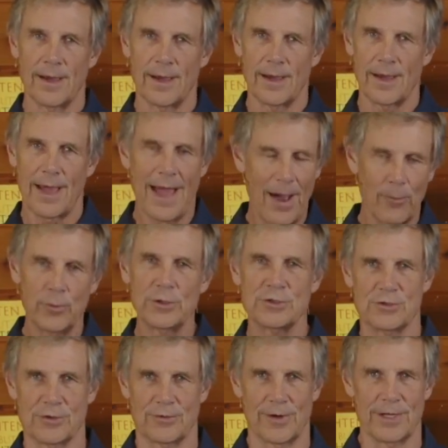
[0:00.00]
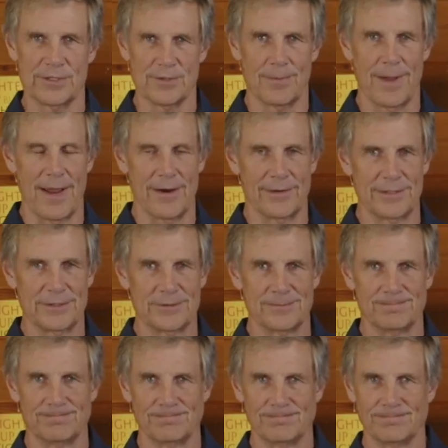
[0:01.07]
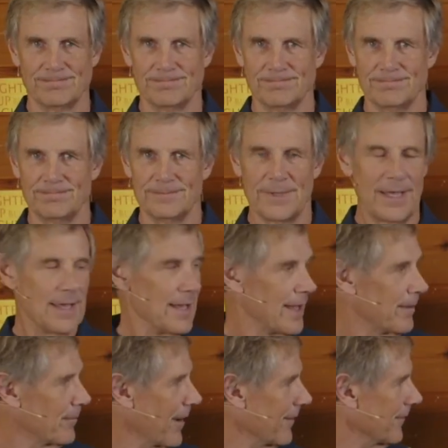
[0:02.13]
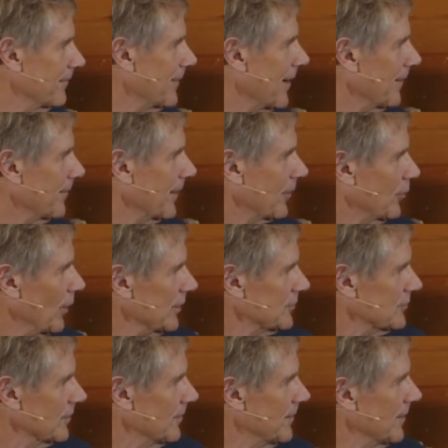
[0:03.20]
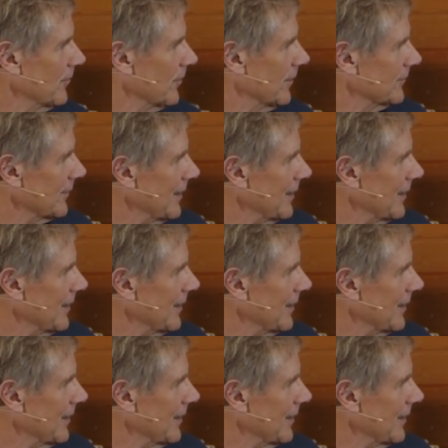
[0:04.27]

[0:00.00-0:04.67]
How would you grade your marriage? And my question to the men was,